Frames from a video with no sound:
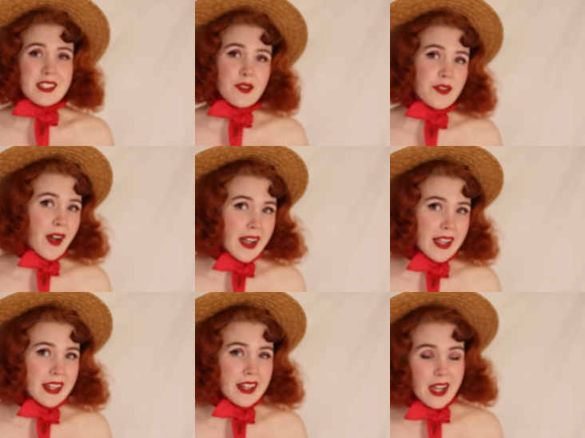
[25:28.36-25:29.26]
is
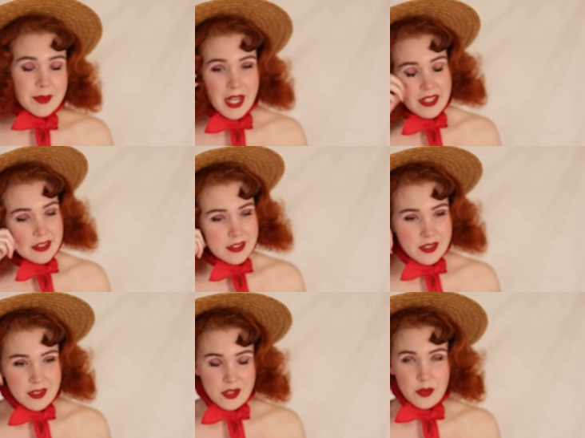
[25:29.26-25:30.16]
fine. I'm not
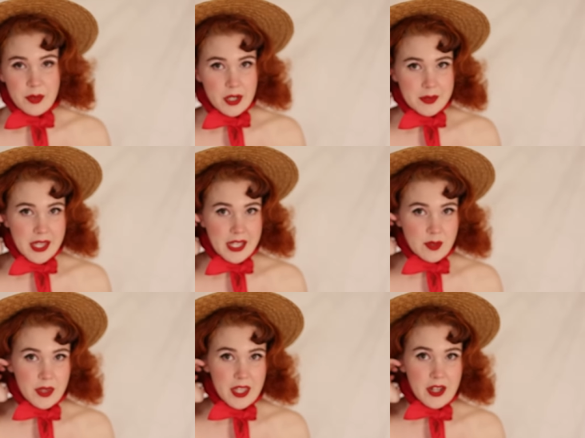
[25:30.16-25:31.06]
super
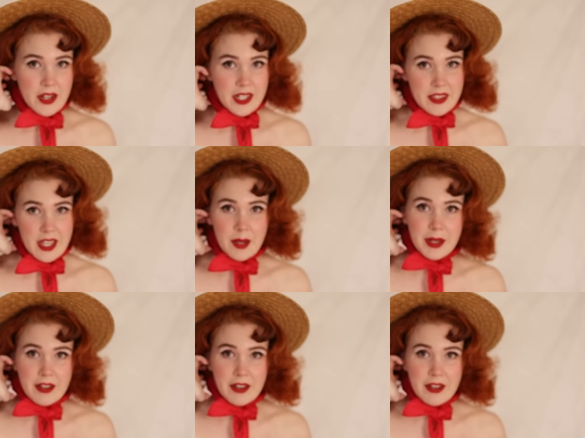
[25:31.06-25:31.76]
obsessed with it or anything,